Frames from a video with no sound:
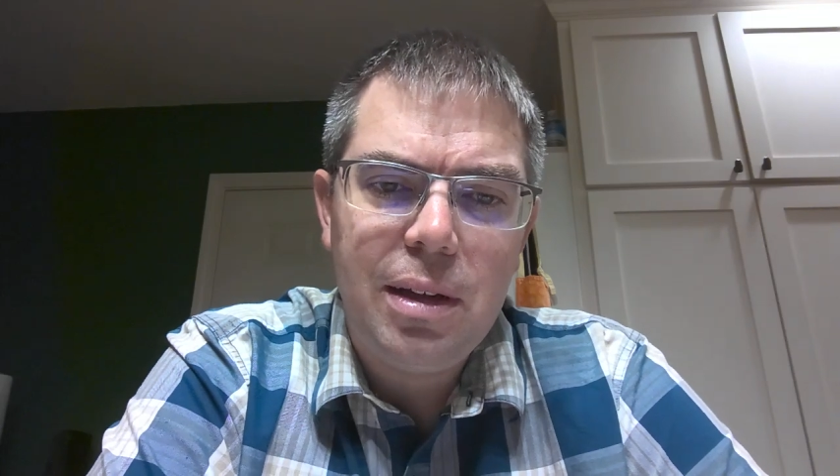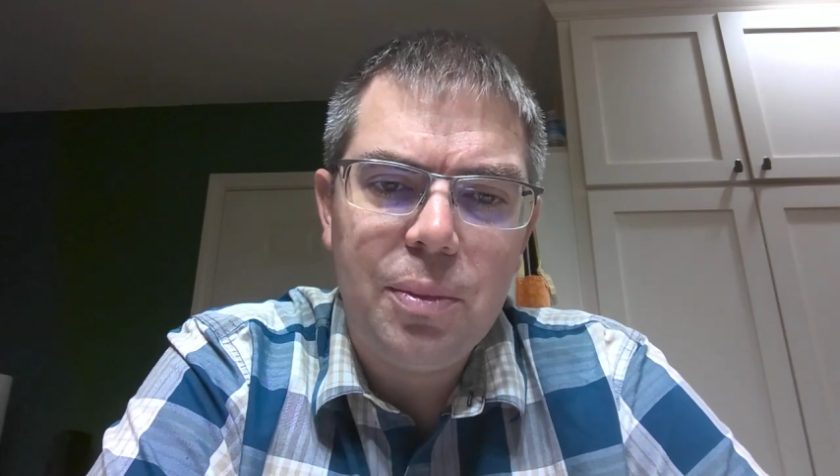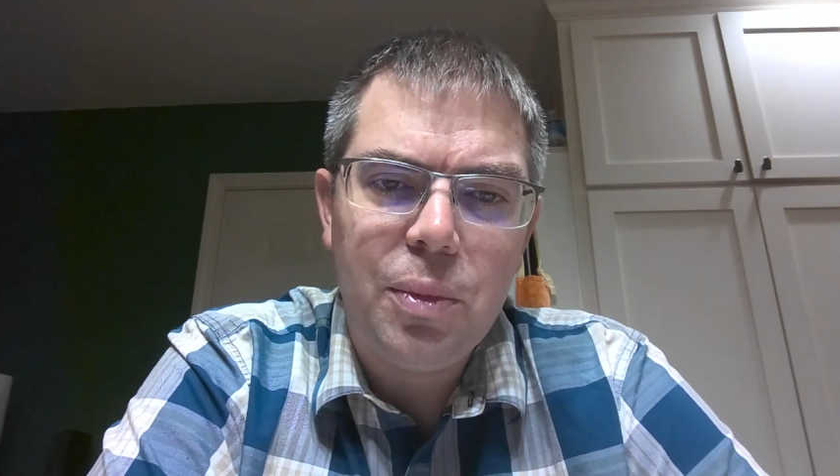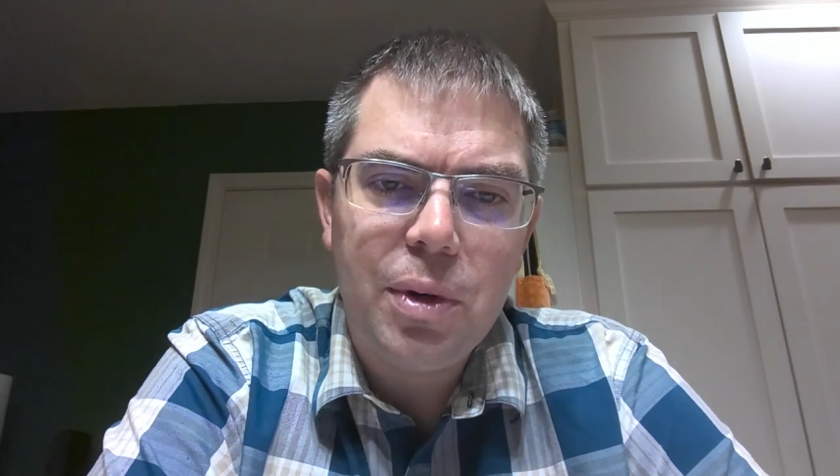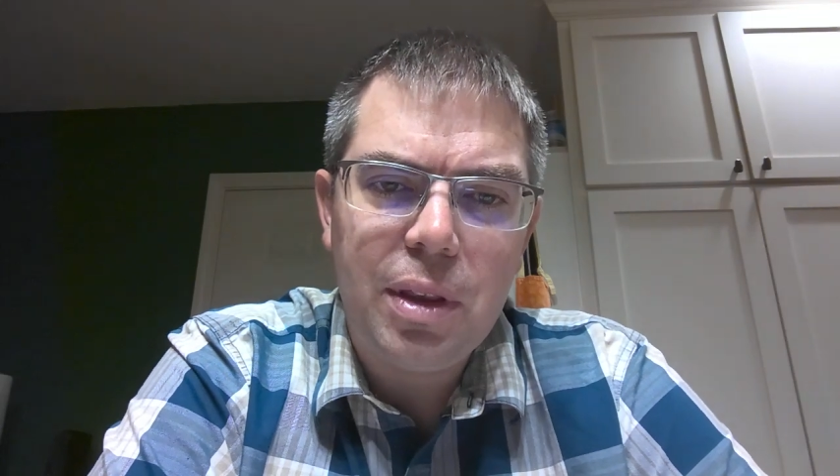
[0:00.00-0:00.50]

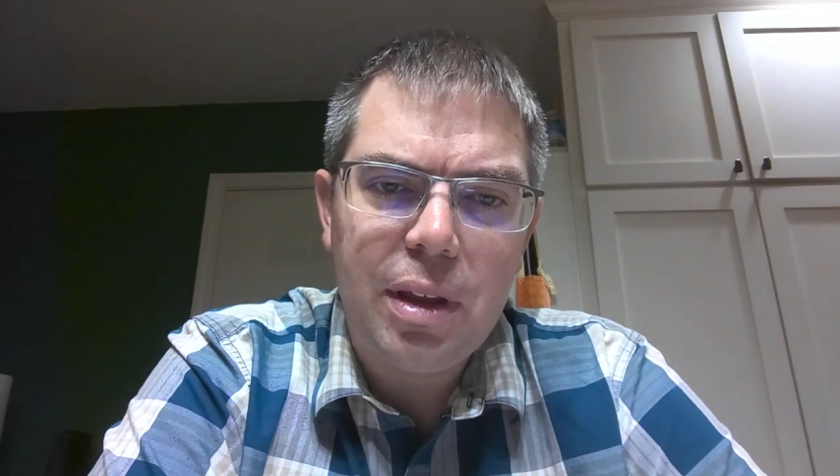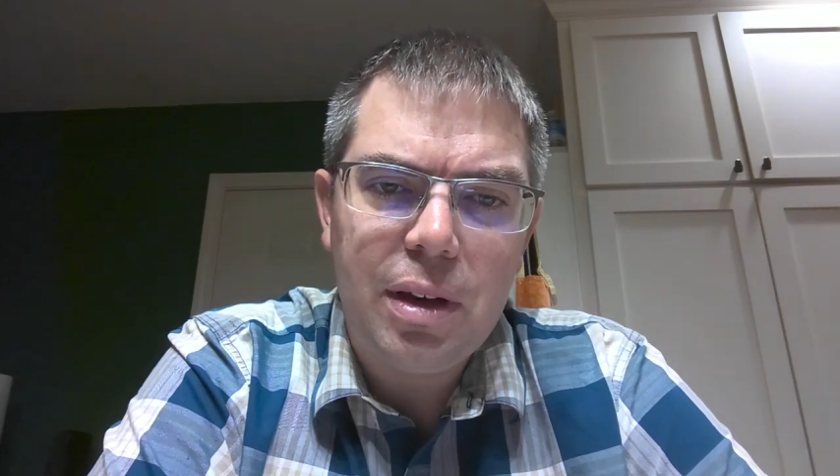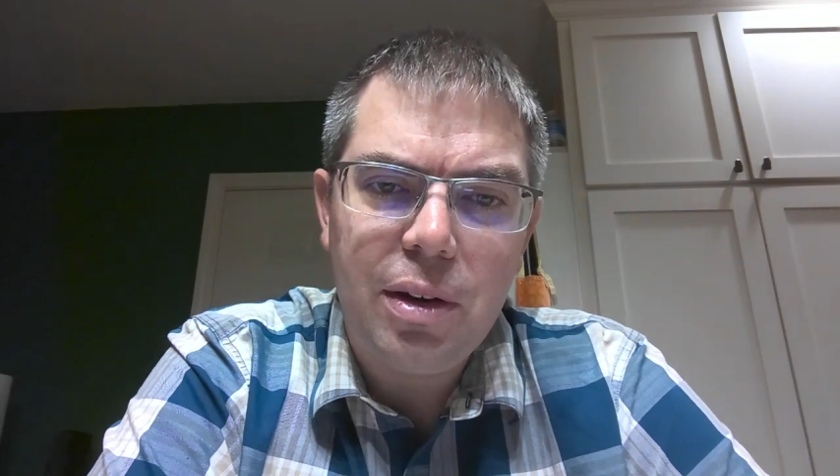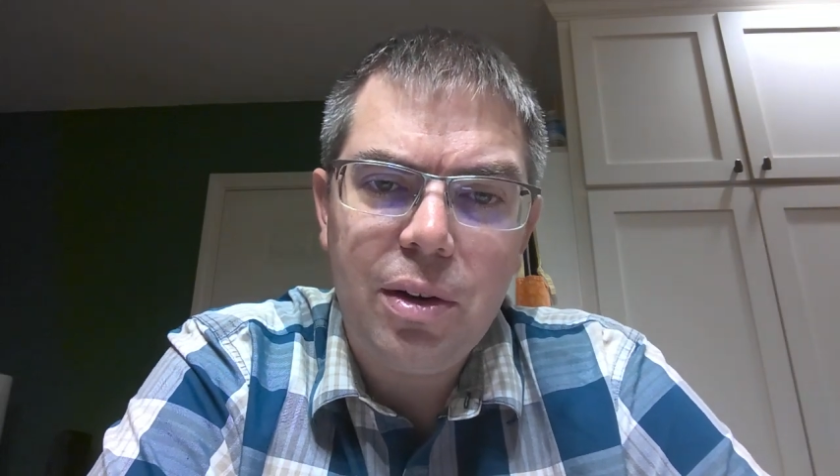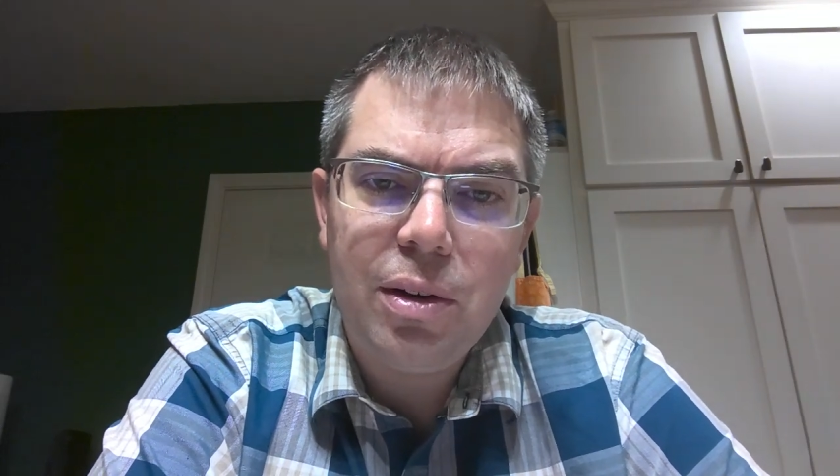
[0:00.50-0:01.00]
one of
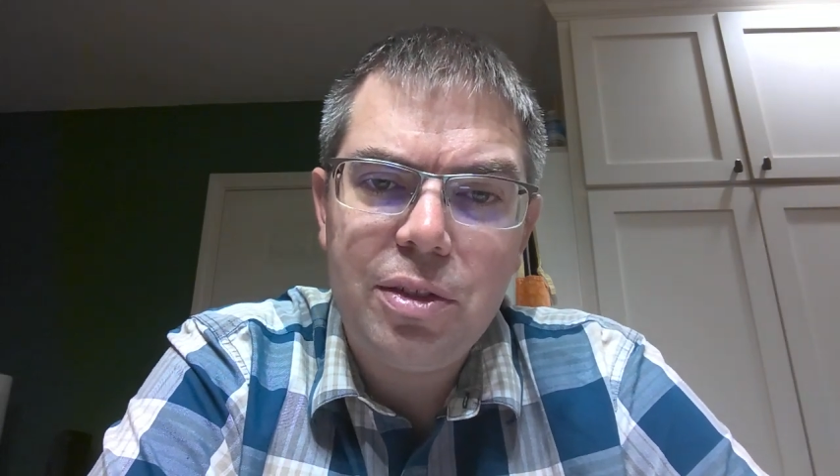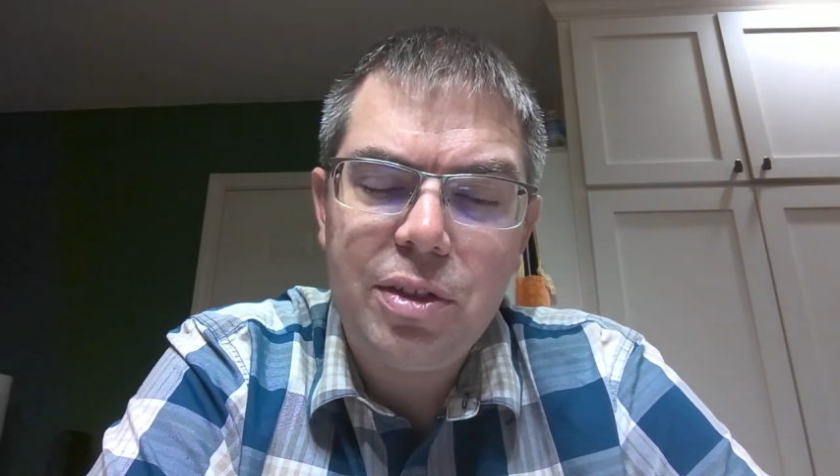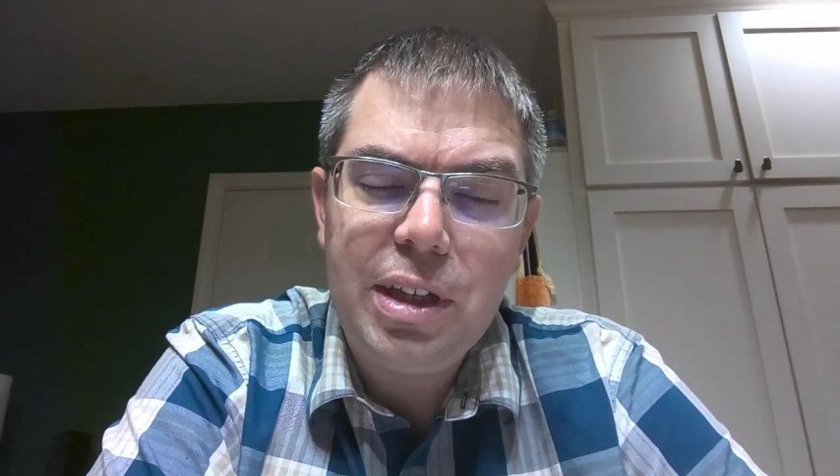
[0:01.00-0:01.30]
the hardest